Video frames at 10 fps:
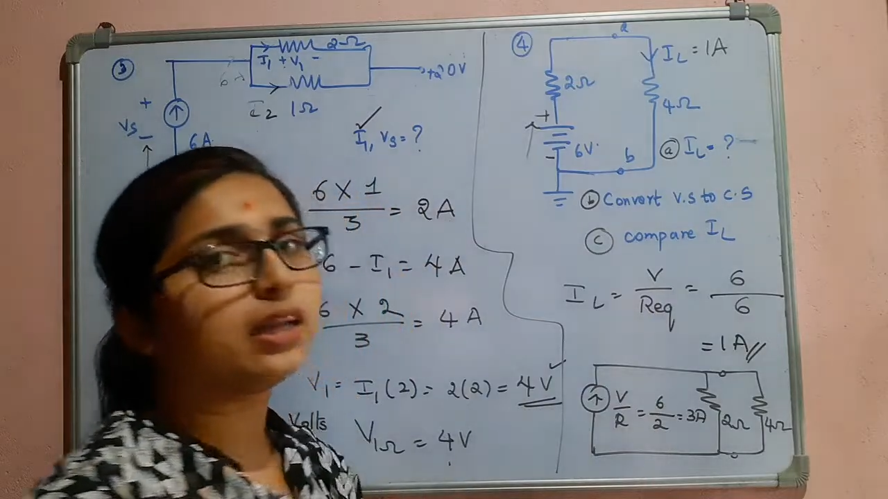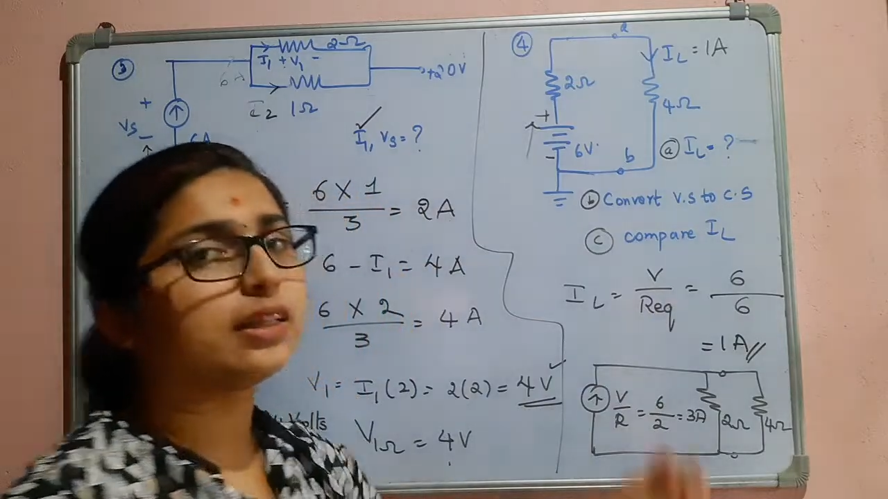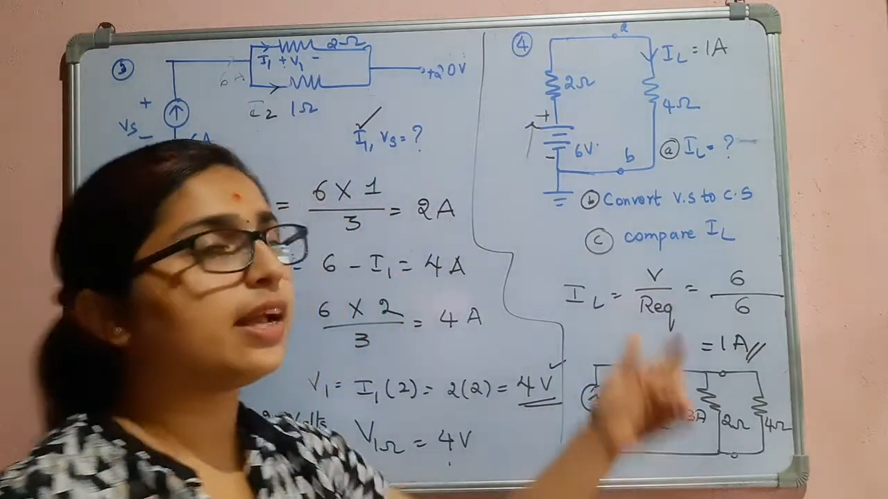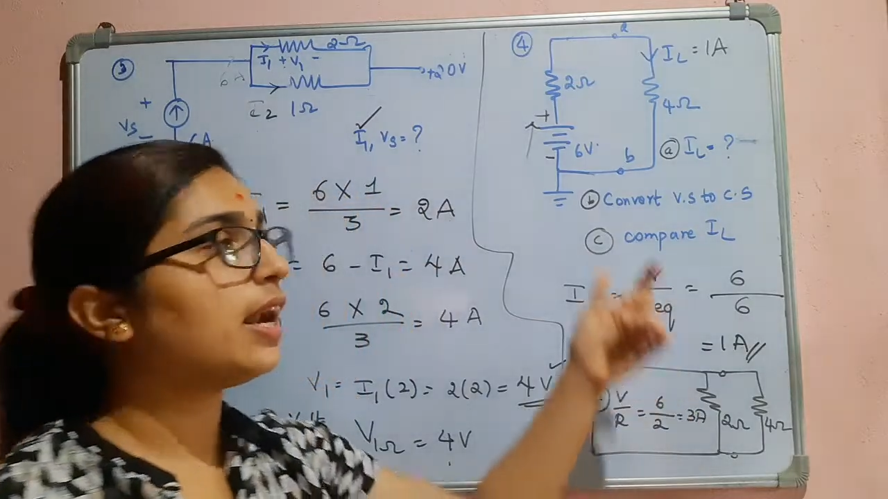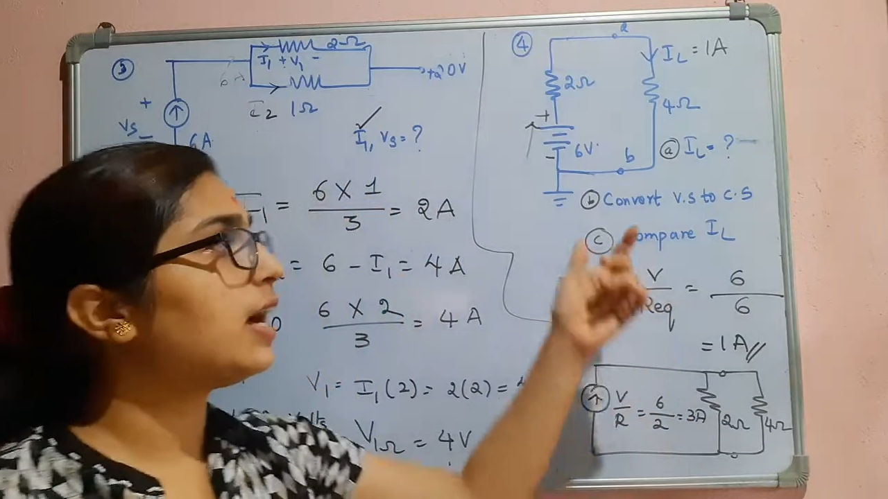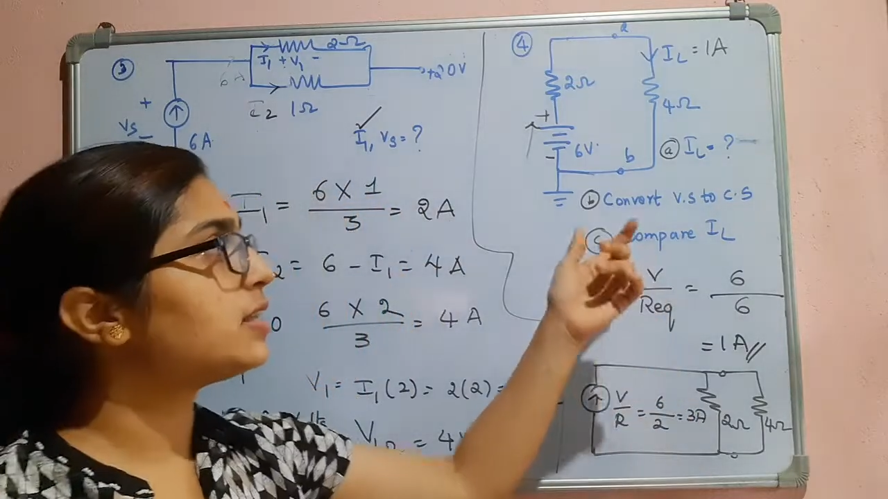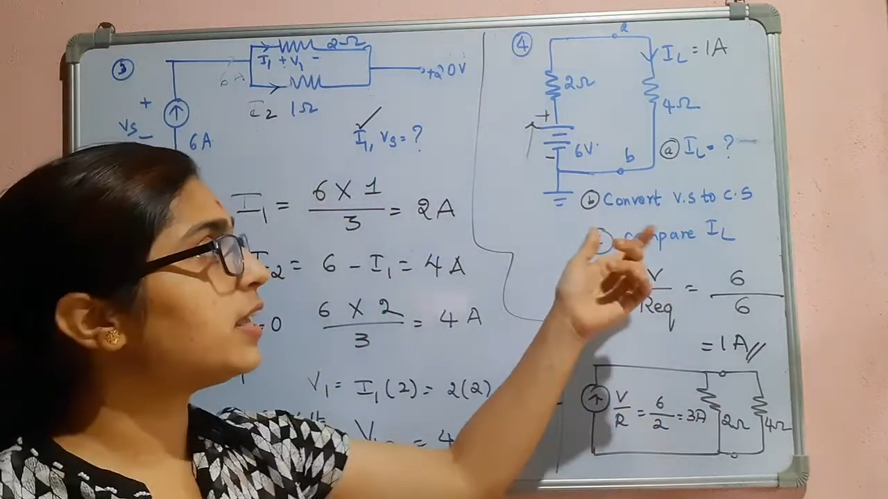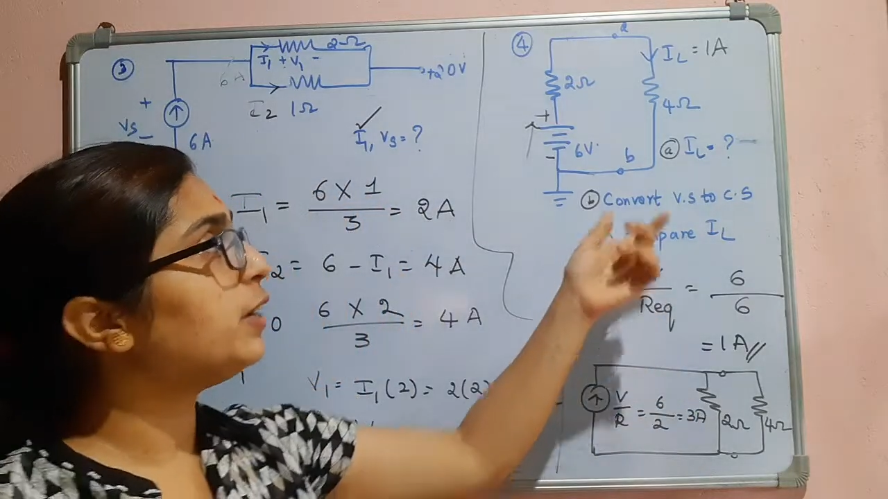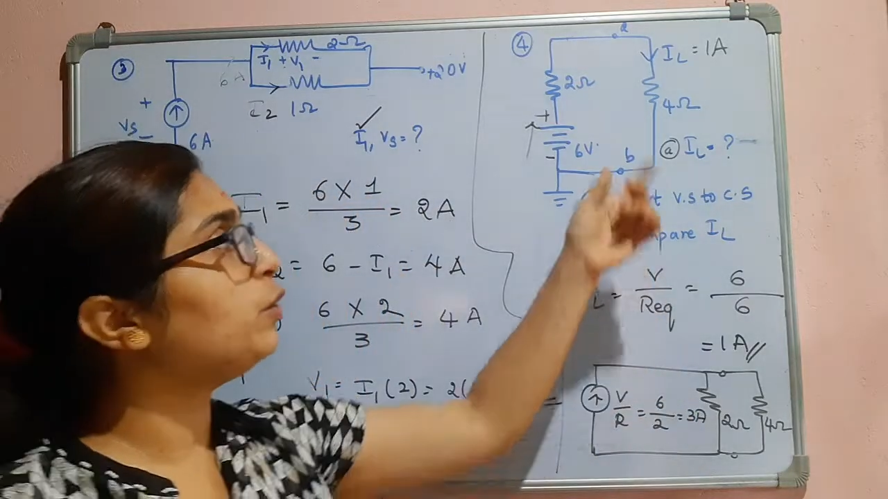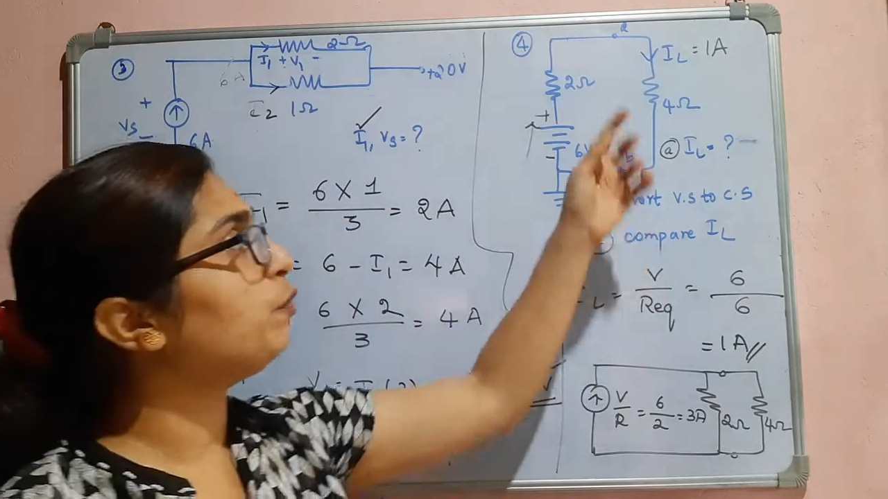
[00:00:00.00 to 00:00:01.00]
they are
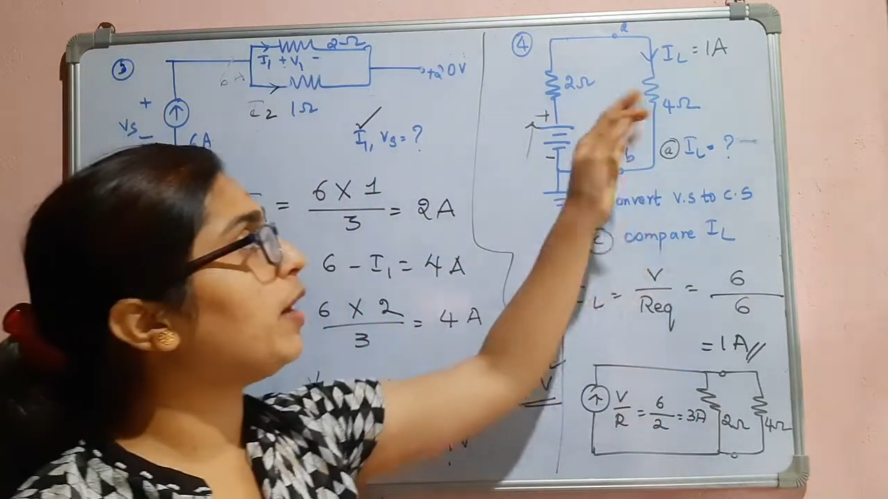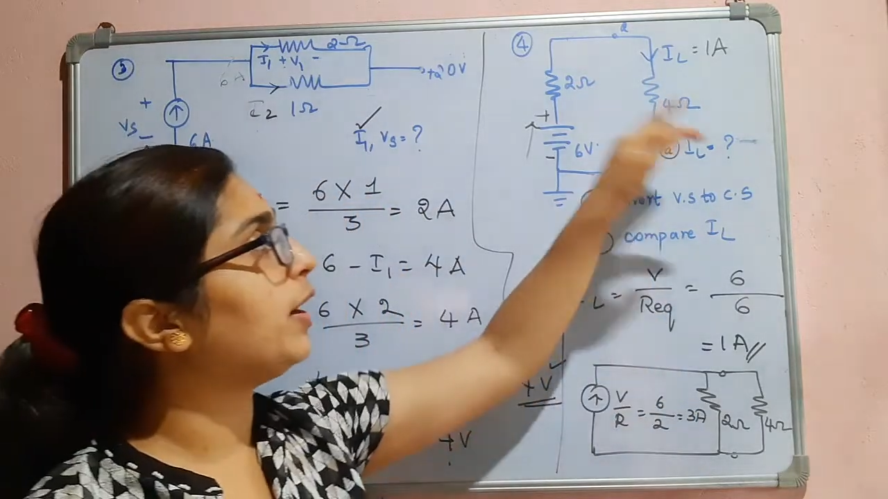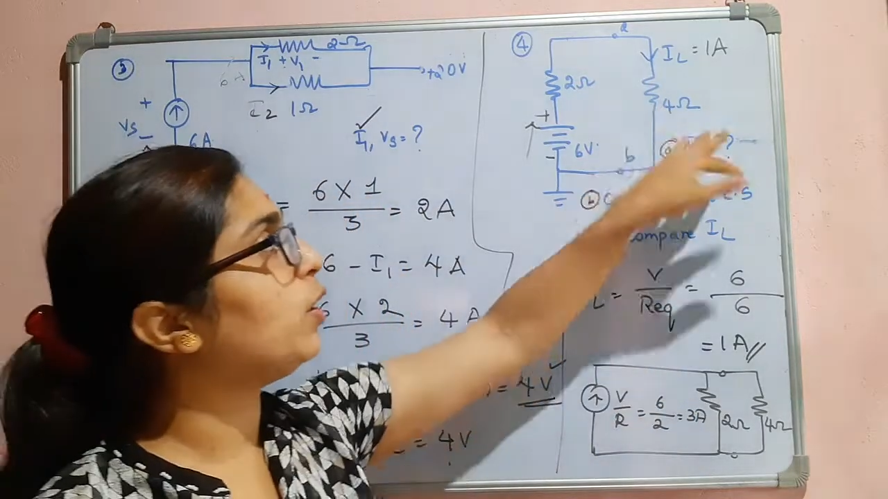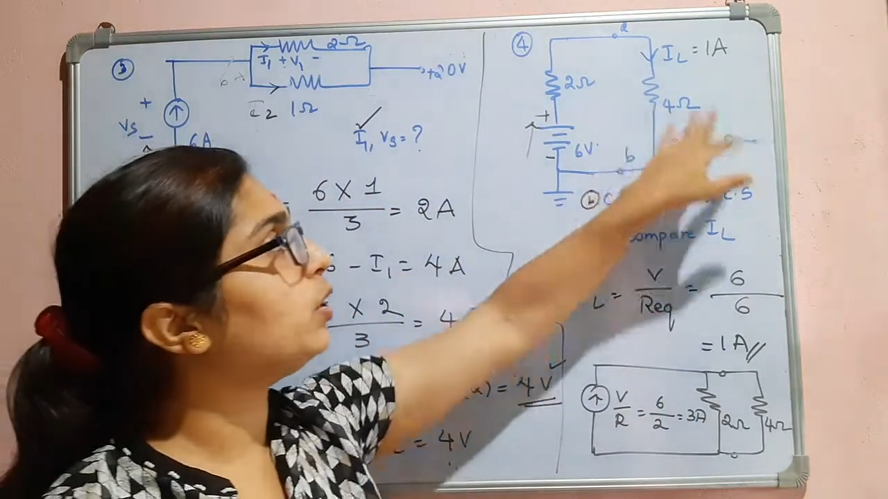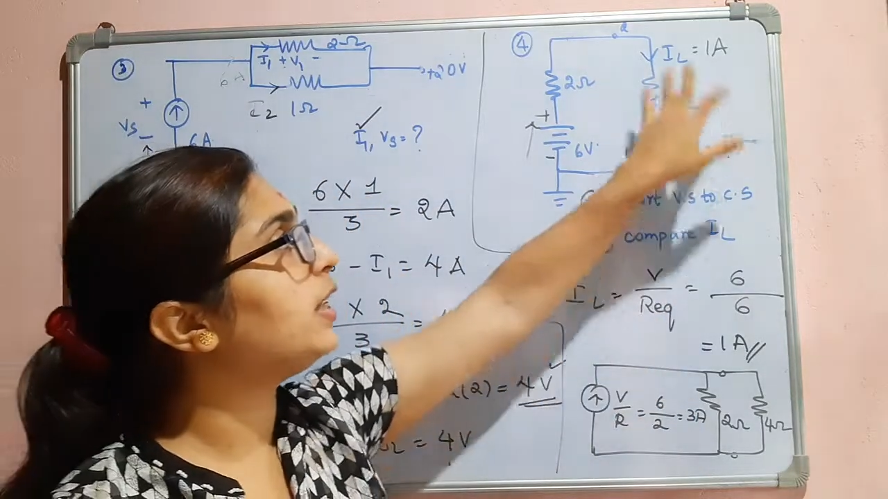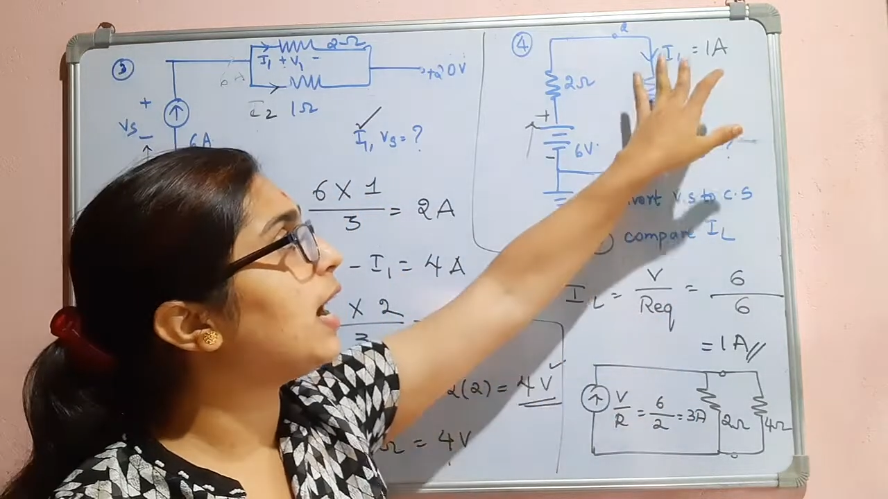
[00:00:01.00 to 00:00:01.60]
asking you to find out the